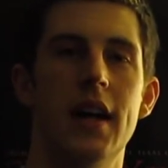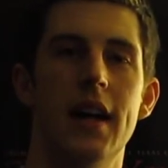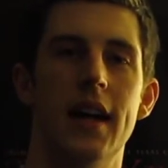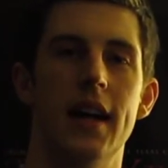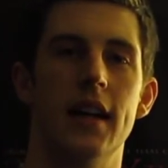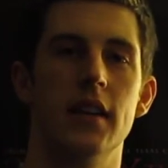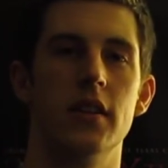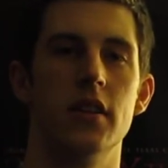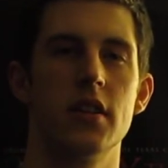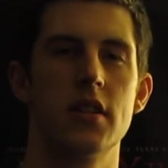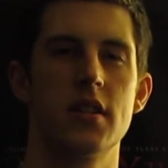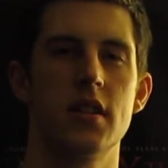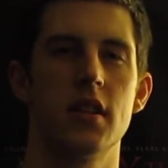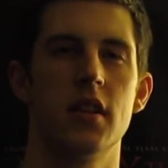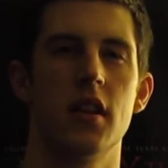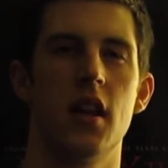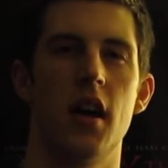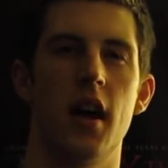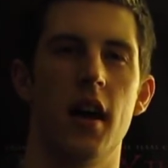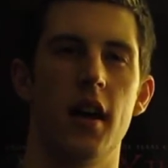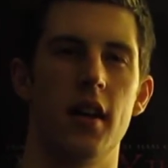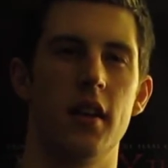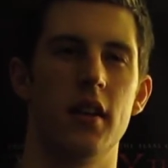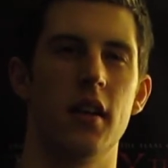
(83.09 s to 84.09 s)
It looks a
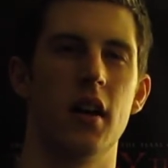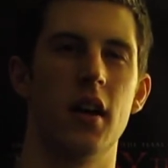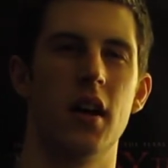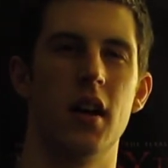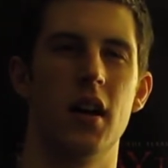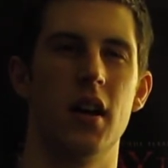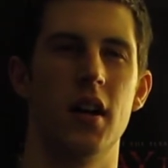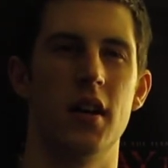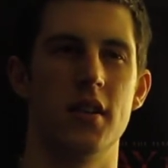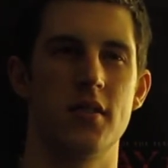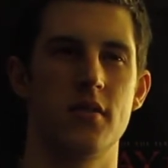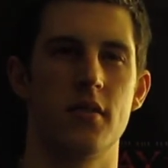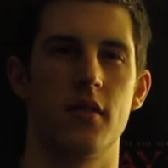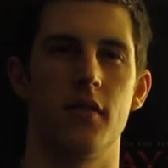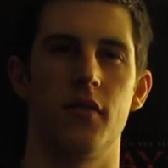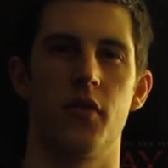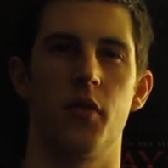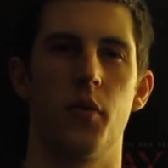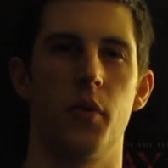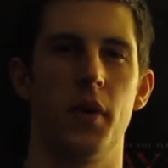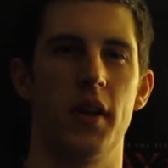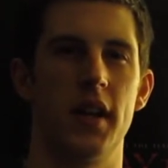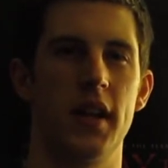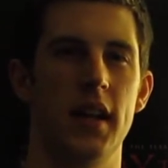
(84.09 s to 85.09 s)
lot uh, sort of
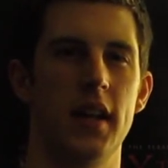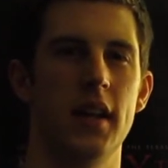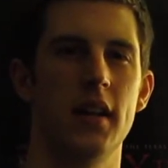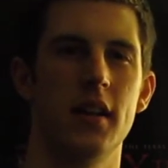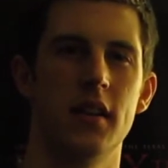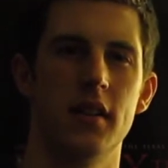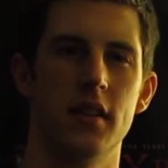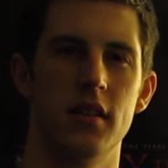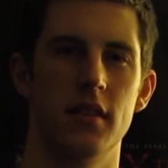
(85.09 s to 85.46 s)
gritty,